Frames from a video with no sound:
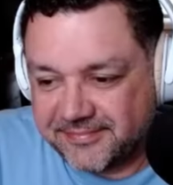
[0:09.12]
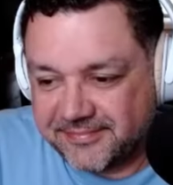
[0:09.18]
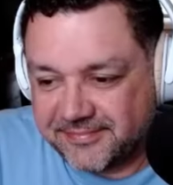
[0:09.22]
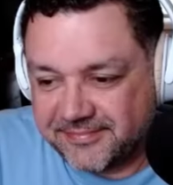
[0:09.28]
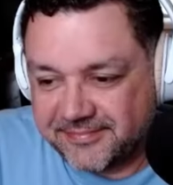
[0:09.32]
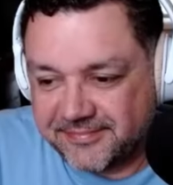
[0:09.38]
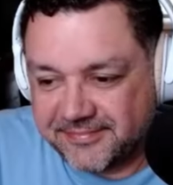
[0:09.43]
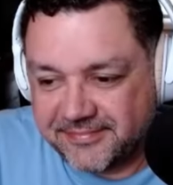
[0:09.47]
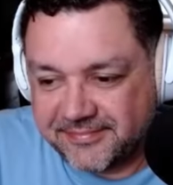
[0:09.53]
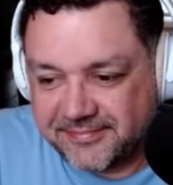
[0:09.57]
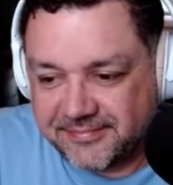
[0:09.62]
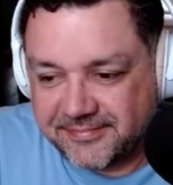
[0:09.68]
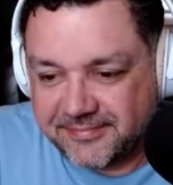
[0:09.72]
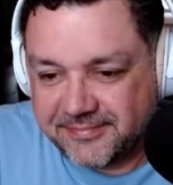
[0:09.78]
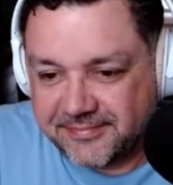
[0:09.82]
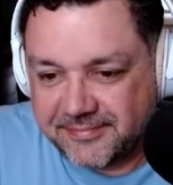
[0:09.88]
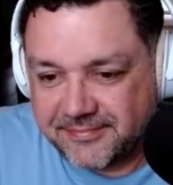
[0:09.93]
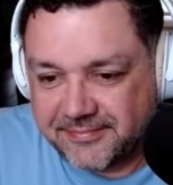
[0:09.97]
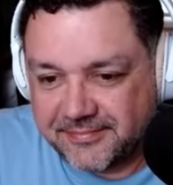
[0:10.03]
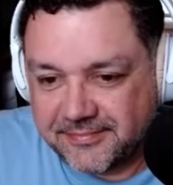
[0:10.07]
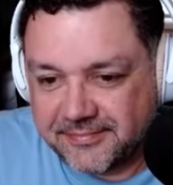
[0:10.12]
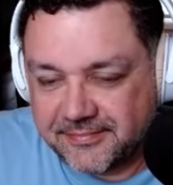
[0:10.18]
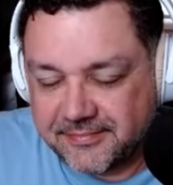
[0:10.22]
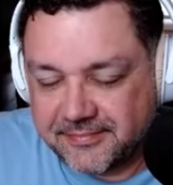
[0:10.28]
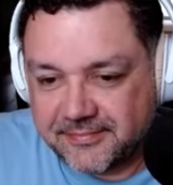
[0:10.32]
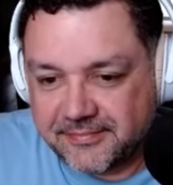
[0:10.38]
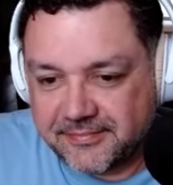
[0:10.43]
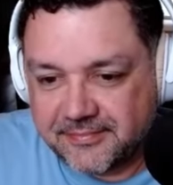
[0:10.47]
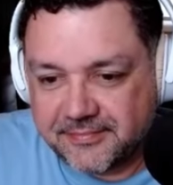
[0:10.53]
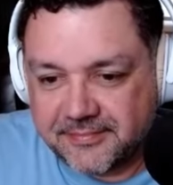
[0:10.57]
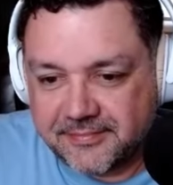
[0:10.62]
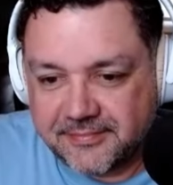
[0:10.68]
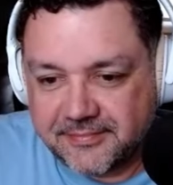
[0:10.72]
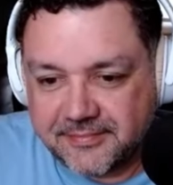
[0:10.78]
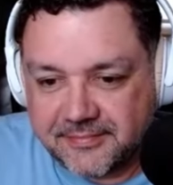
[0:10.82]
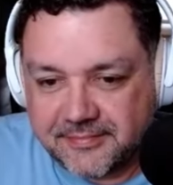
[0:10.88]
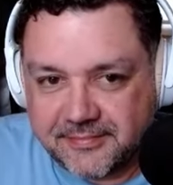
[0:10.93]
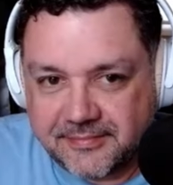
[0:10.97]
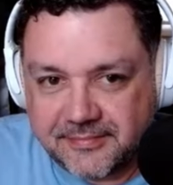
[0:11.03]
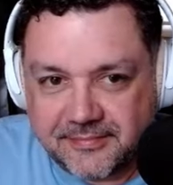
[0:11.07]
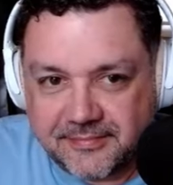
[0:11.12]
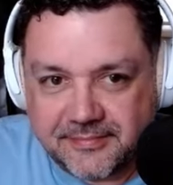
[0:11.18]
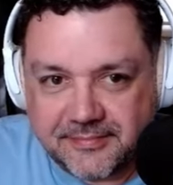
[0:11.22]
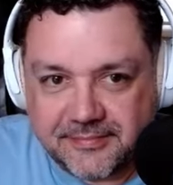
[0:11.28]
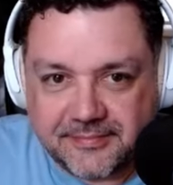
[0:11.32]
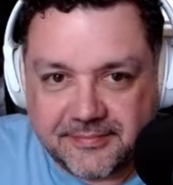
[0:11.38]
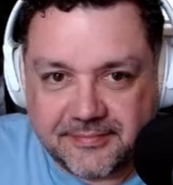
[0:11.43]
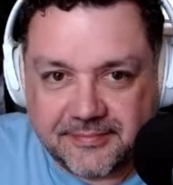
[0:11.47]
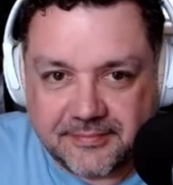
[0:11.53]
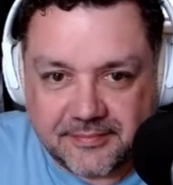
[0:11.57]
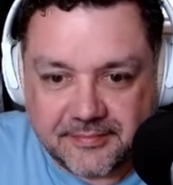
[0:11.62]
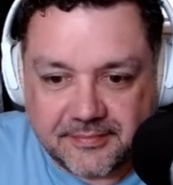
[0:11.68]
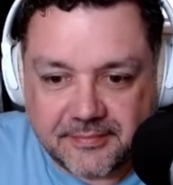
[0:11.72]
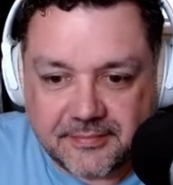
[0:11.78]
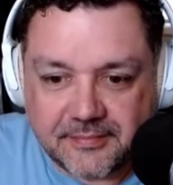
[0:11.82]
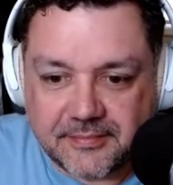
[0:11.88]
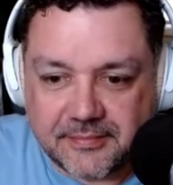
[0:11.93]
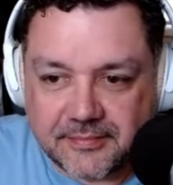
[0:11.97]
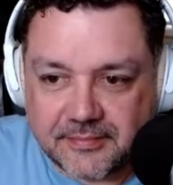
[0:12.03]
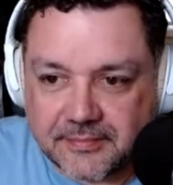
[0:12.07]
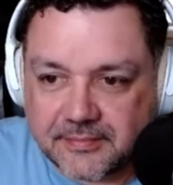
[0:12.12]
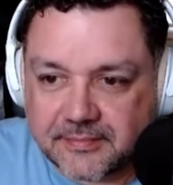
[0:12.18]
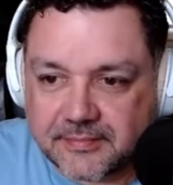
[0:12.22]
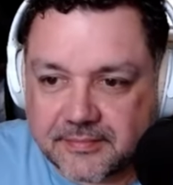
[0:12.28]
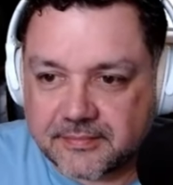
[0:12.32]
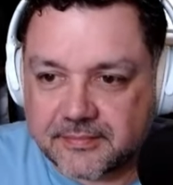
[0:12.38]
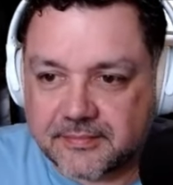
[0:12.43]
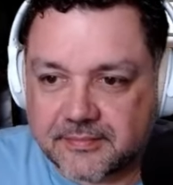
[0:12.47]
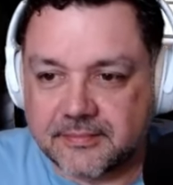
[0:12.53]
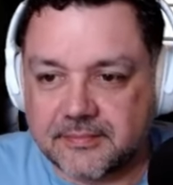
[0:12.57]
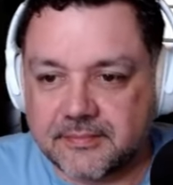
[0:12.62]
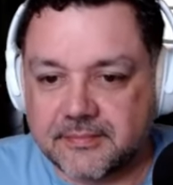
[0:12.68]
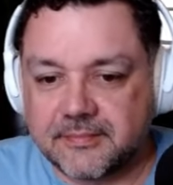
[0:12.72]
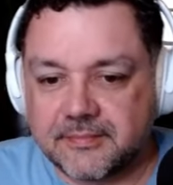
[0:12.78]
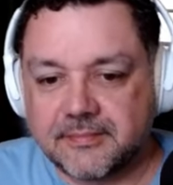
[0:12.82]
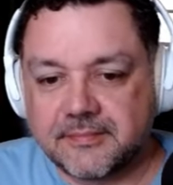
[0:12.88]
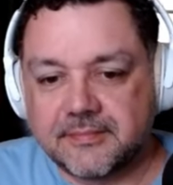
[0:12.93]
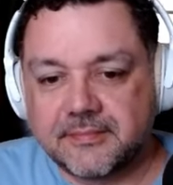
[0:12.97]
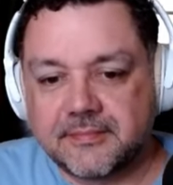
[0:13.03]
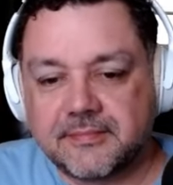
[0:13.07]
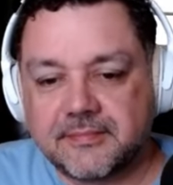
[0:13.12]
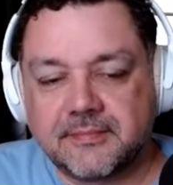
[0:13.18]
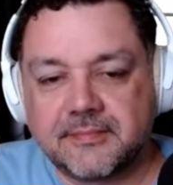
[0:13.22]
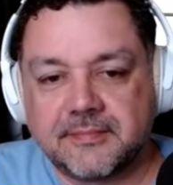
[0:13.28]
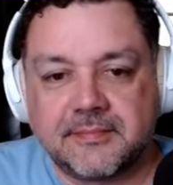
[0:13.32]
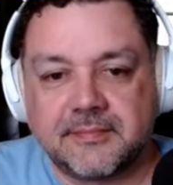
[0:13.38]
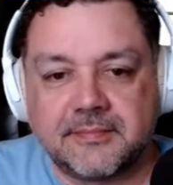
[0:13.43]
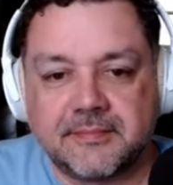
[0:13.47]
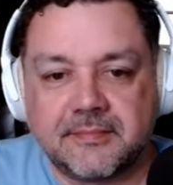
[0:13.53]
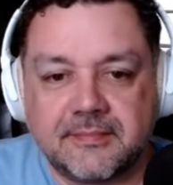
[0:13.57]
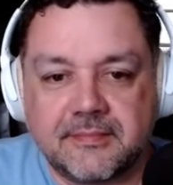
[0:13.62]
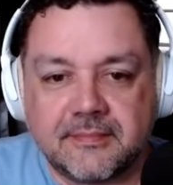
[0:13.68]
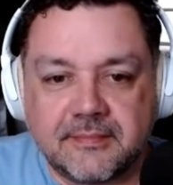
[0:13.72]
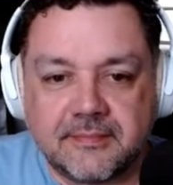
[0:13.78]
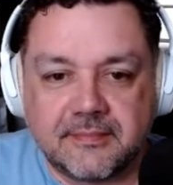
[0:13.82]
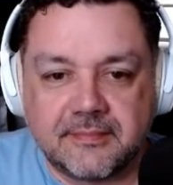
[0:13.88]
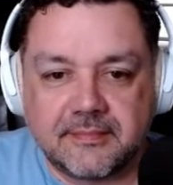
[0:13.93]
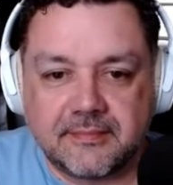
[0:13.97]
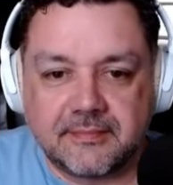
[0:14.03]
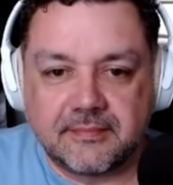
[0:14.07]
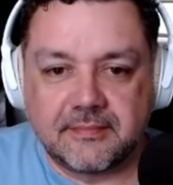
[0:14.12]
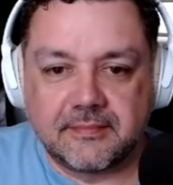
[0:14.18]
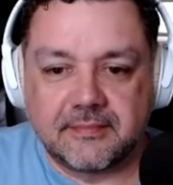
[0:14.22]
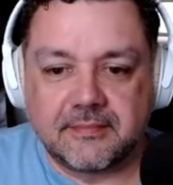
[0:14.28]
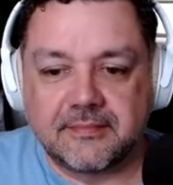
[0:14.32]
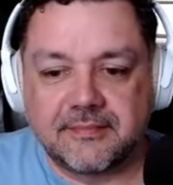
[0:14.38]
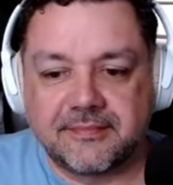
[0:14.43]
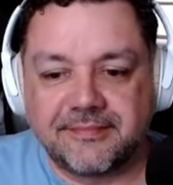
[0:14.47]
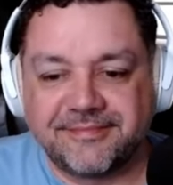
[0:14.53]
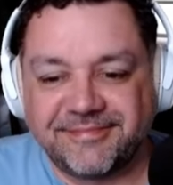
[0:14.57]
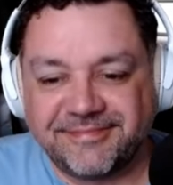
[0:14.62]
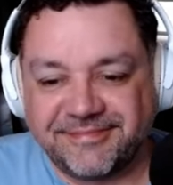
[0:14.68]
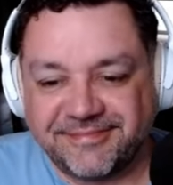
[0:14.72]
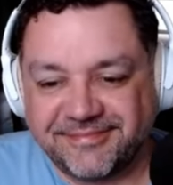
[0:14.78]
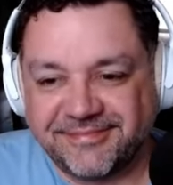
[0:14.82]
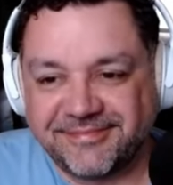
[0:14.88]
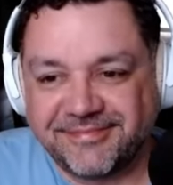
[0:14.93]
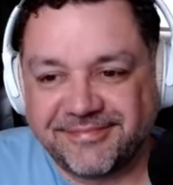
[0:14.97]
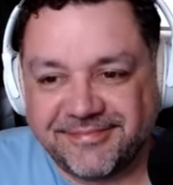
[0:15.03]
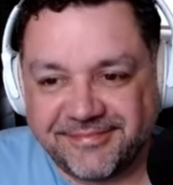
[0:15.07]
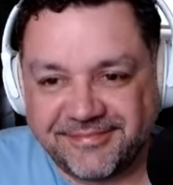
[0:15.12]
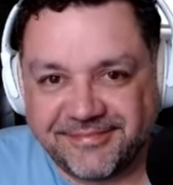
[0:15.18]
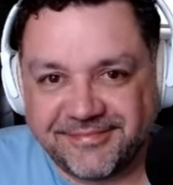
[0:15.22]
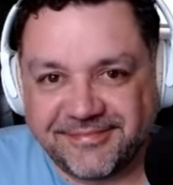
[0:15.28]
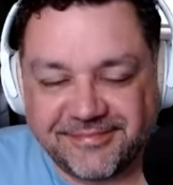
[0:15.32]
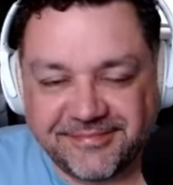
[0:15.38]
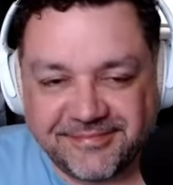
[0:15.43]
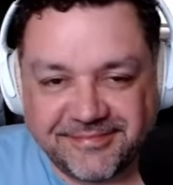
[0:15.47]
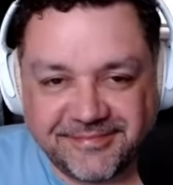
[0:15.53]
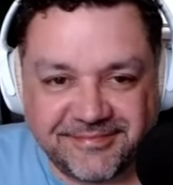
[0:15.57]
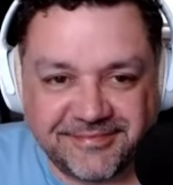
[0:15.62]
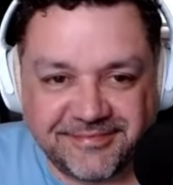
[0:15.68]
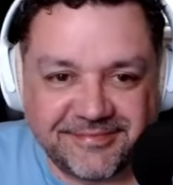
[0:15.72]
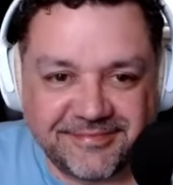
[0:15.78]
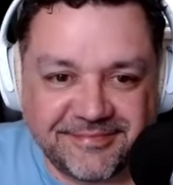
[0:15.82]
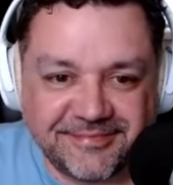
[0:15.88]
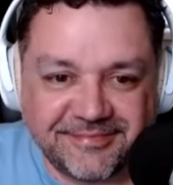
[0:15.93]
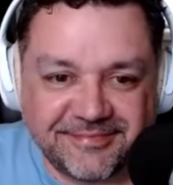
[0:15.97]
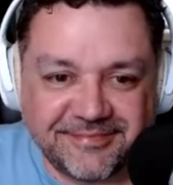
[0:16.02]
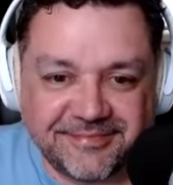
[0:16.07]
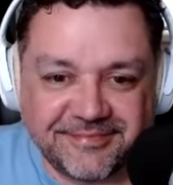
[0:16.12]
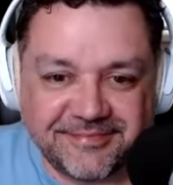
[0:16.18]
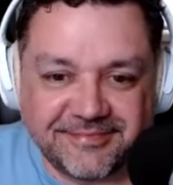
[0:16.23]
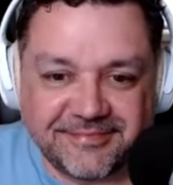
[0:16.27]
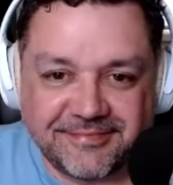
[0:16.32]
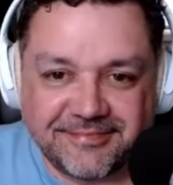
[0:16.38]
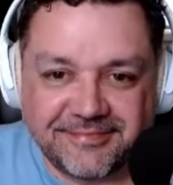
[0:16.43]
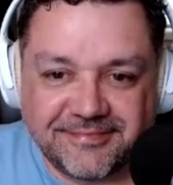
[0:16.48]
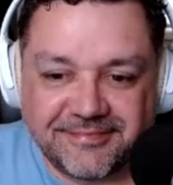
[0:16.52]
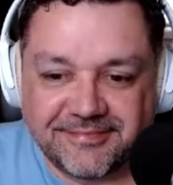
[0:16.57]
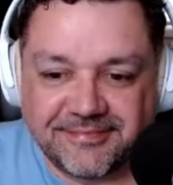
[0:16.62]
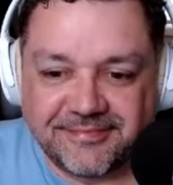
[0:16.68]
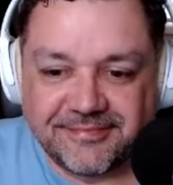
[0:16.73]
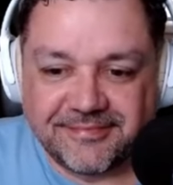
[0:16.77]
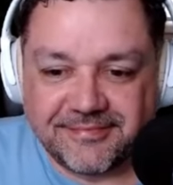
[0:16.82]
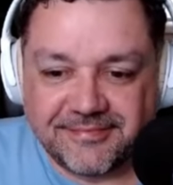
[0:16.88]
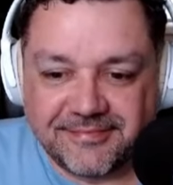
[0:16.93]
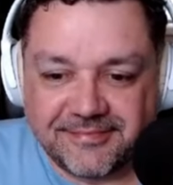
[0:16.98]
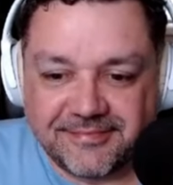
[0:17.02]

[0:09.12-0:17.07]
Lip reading: (not speaking)